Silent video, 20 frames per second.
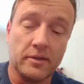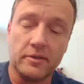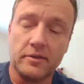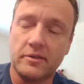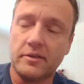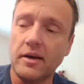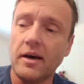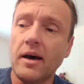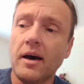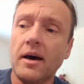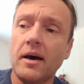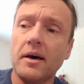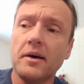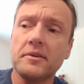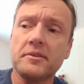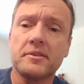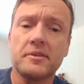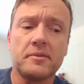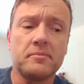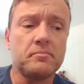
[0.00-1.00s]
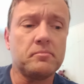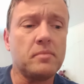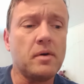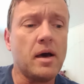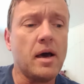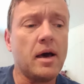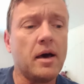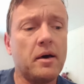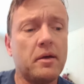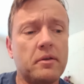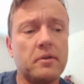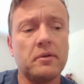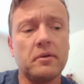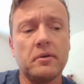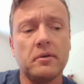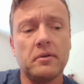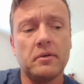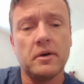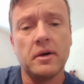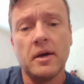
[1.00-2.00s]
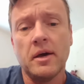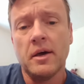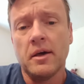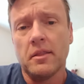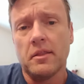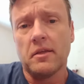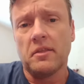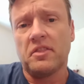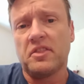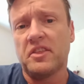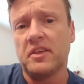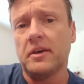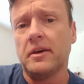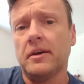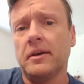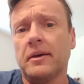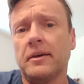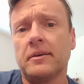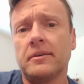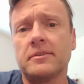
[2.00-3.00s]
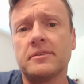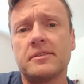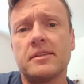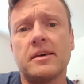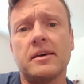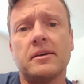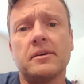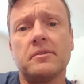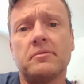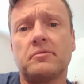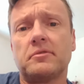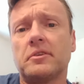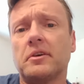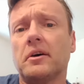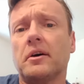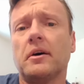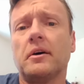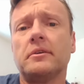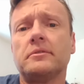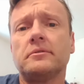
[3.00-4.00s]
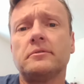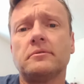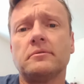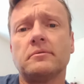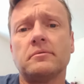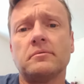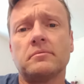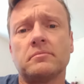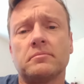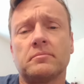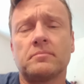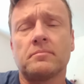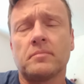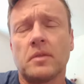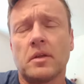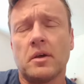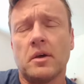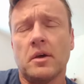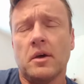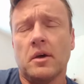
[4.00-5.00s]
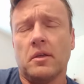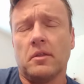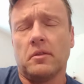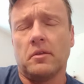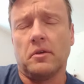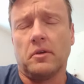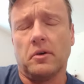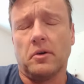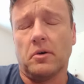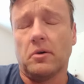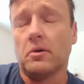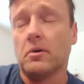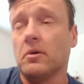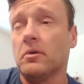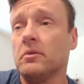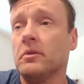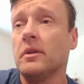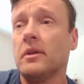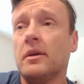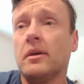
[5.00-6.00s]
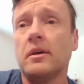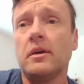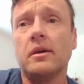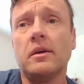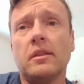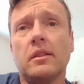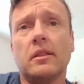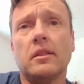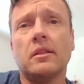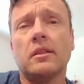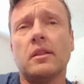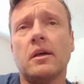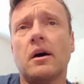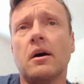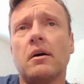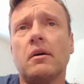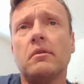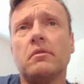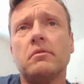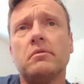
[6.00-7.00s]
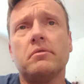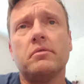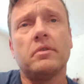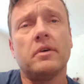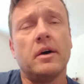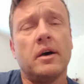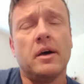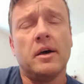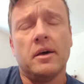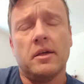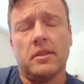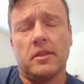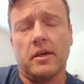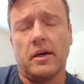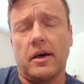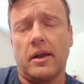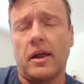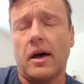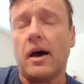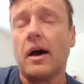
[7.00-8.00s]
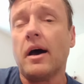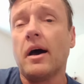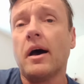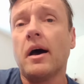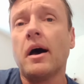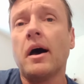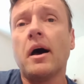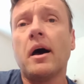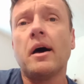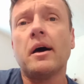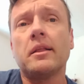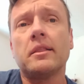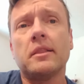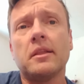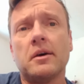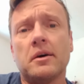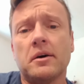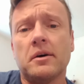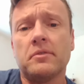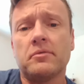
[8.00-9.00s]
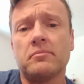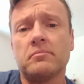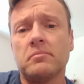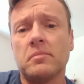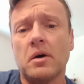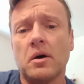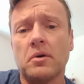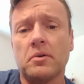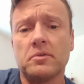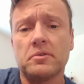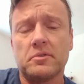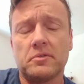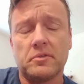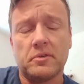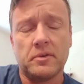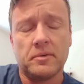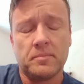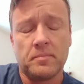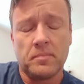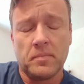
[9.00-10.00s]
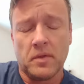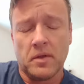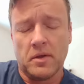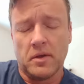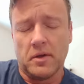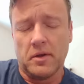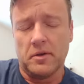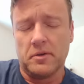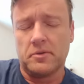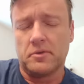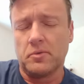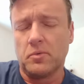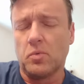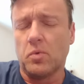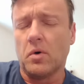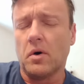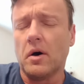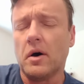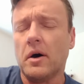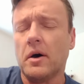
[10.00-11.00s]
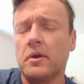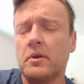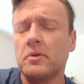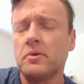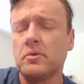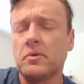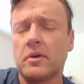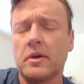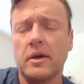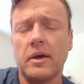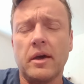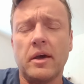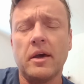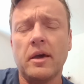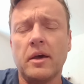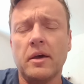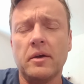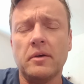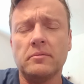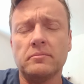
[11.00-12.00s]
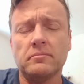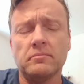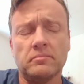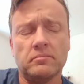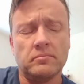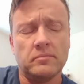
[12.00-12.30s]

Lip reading: Doesn't matter the things they've done. The only love that I love most is the one who came